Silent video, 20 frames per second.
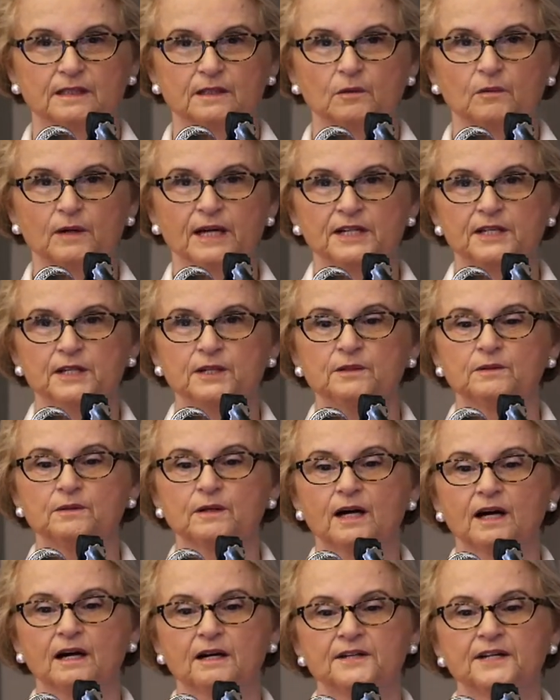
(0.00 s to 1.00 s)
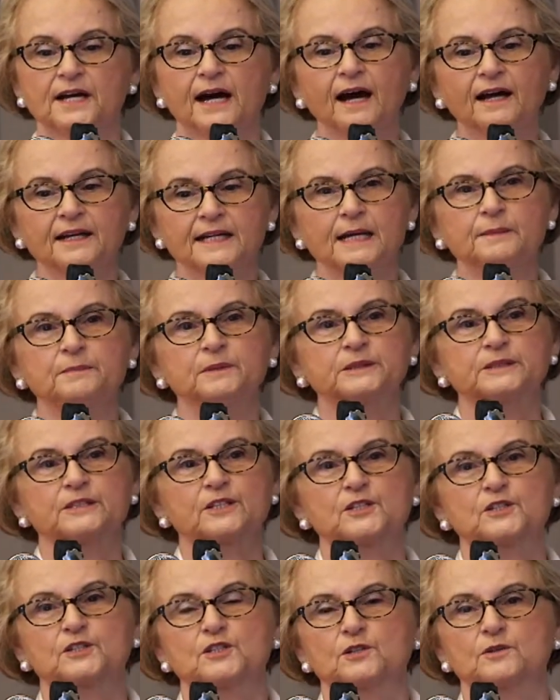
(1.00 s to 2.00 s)
When you are not able
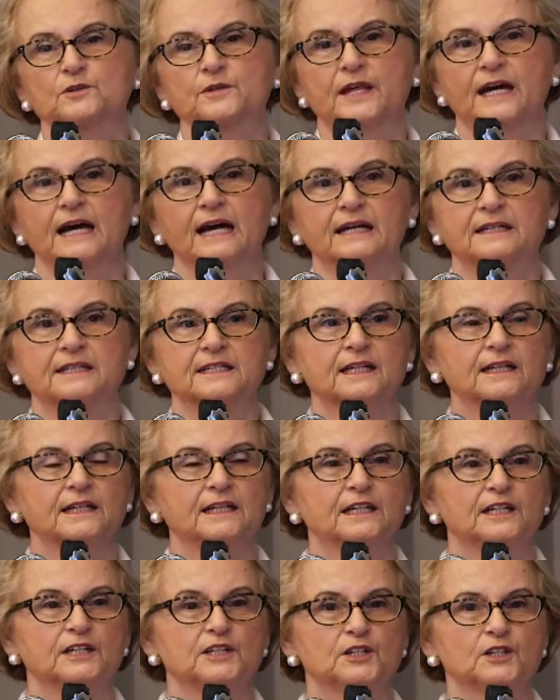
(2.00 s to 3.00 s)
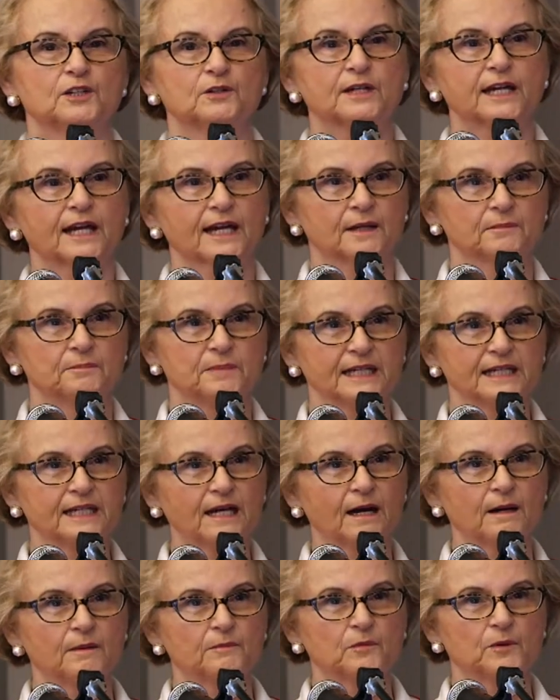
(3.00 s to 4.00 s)
to do that, you can
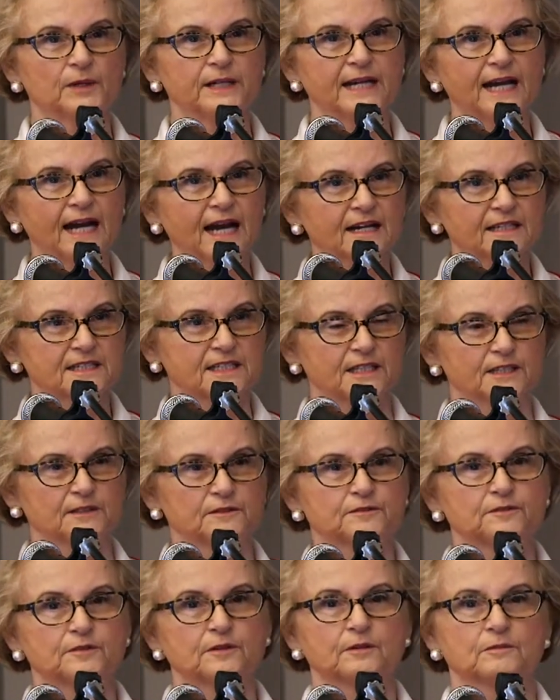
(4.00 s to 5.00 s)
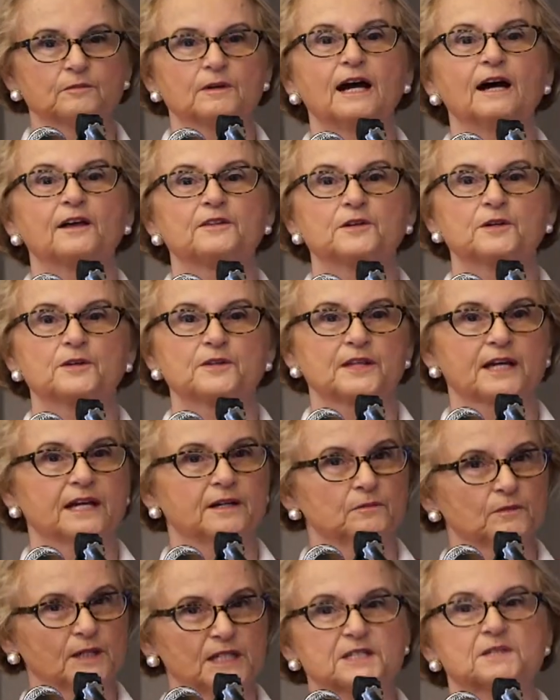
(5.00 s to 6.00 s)
become reactive rather
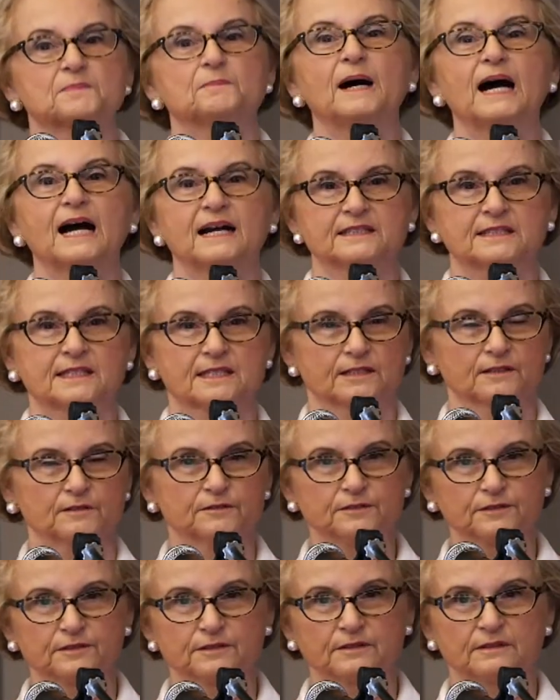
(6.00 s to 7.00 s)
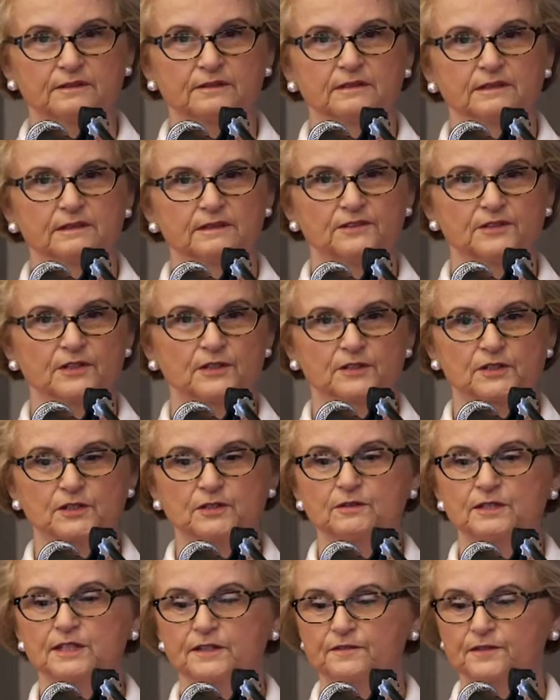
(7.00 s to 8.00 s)
than responsive. Those are
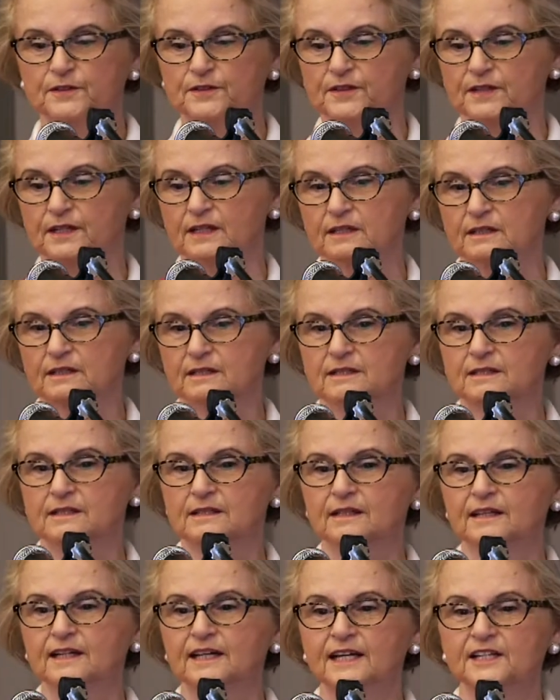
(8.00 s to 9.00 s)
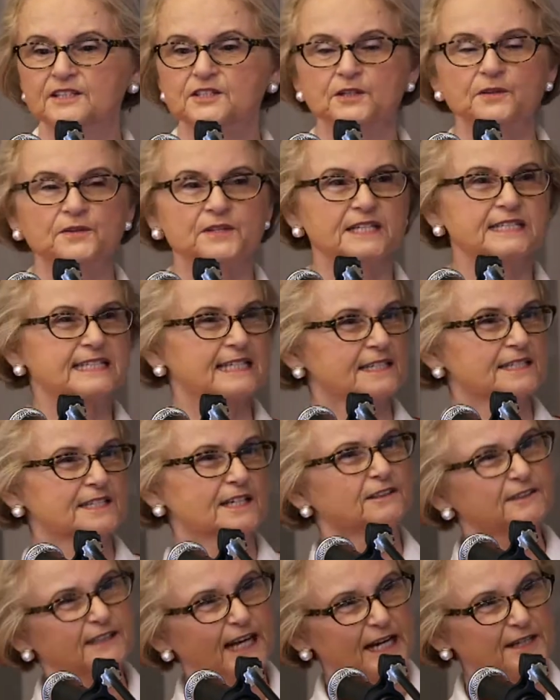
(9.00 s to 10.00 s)
two different things. So this is
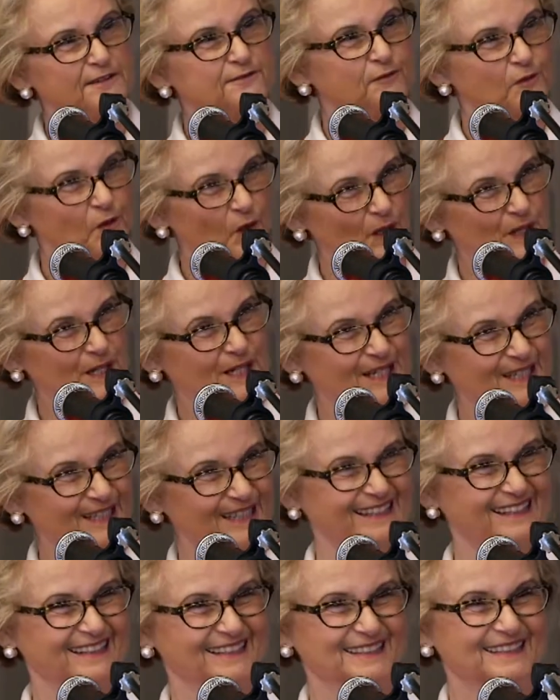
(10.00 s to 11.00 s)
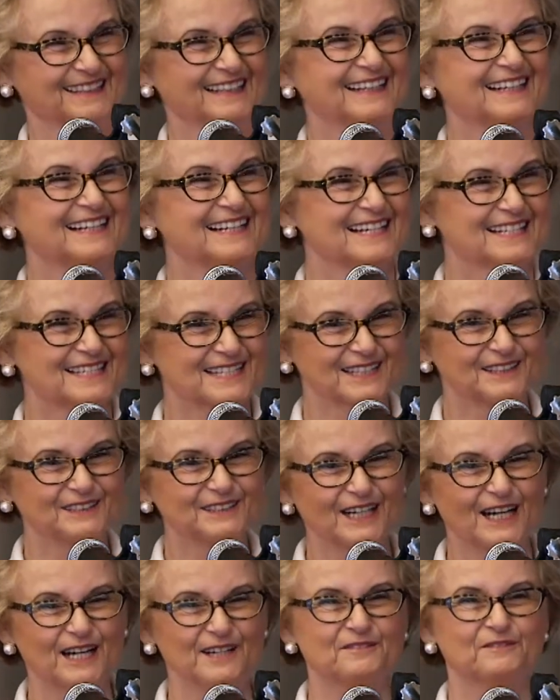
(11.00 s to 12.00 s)
a life work. It's a
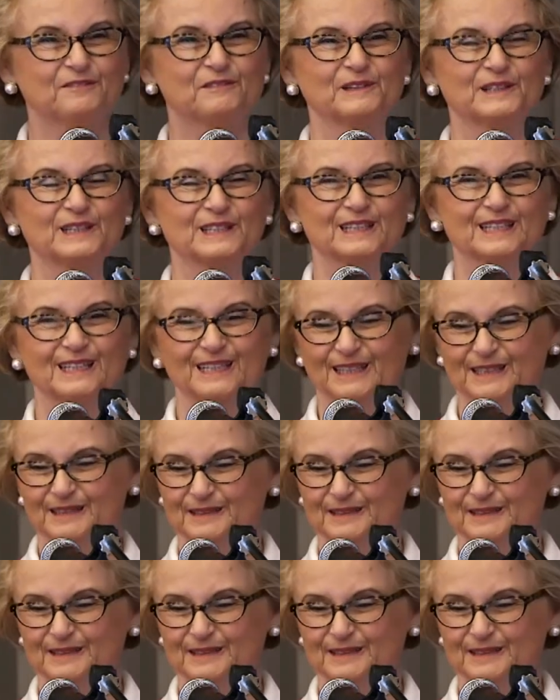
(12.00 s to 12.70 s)
life work.